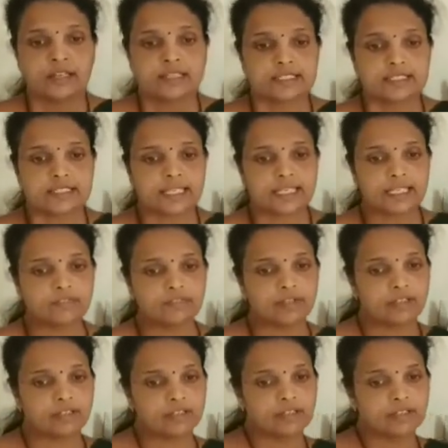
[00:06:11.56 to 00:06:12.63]
Second
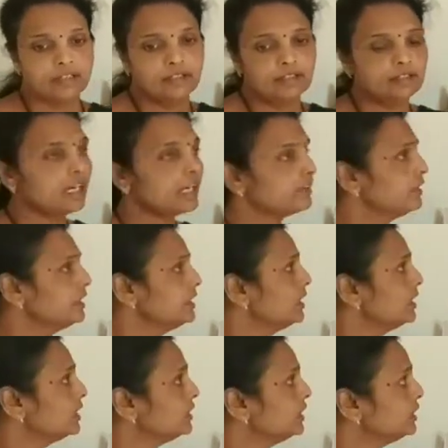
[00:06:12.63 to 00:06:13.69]
one, Darwin
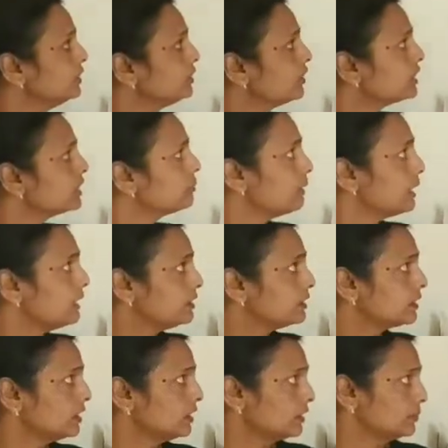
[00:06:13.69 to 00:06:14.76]
did not
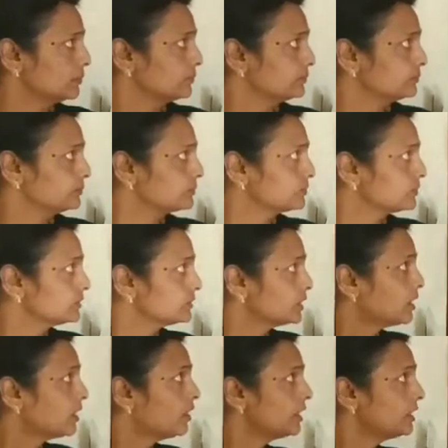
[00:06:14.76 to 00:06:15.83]
maintain,
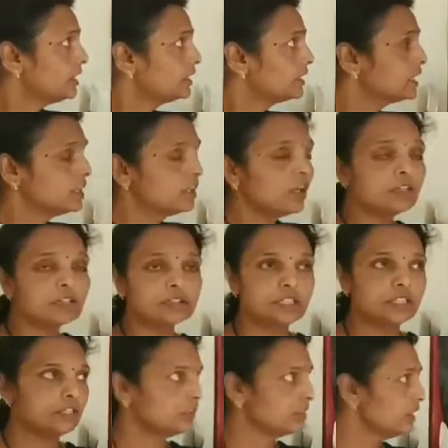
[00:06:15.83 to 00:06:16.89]
or he
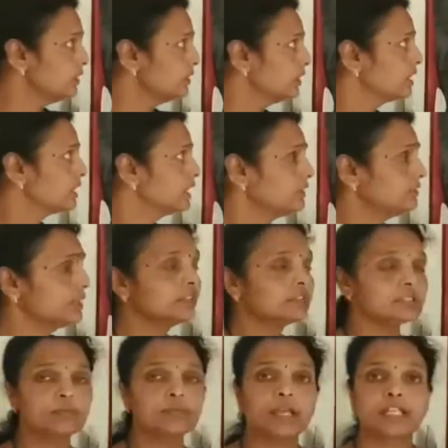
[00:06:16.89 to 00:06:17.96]
did not given
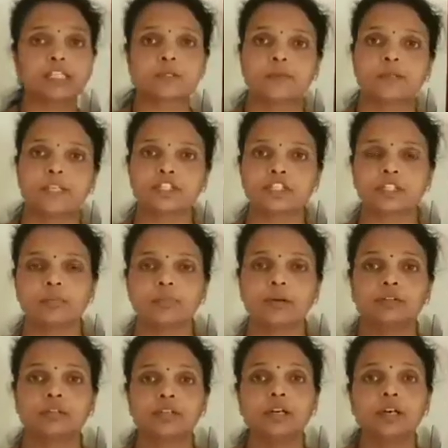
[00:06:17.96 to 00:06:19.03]
some explanation
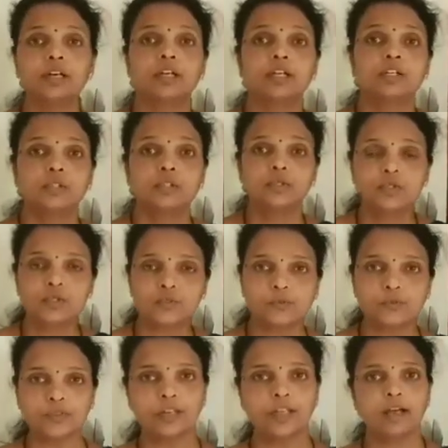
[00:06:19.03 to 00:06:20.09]
about the
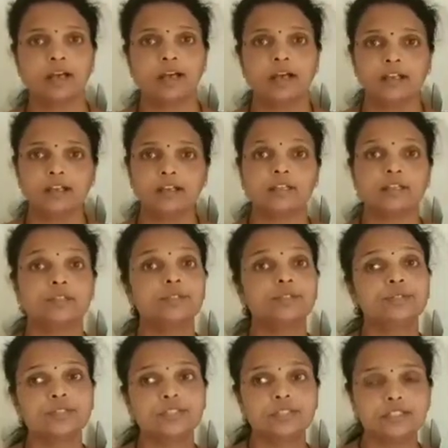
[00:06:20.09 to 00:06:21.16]
useful and
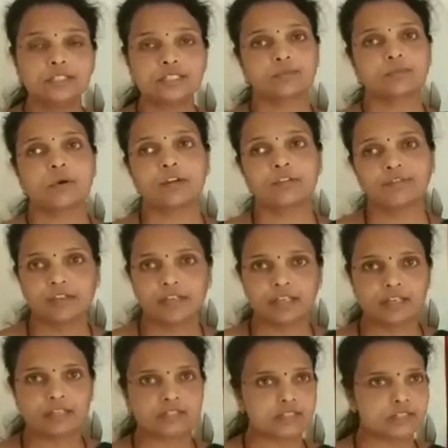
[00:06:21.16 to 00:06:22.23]
useless
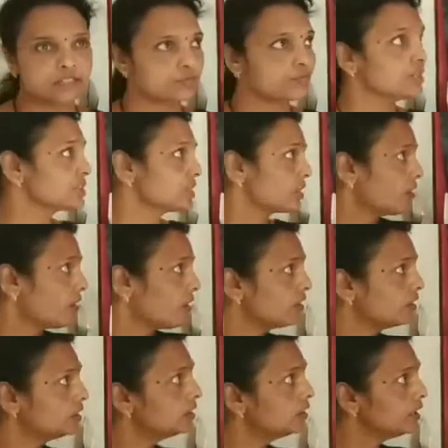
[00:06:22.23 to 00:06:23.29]
modifications which are
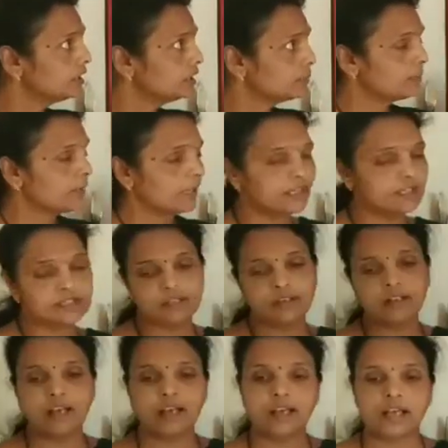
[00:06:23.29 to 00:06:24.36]
occur in a plants or
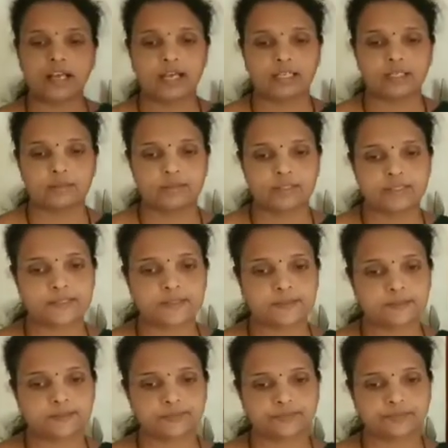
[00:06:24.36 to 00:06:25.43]
animals.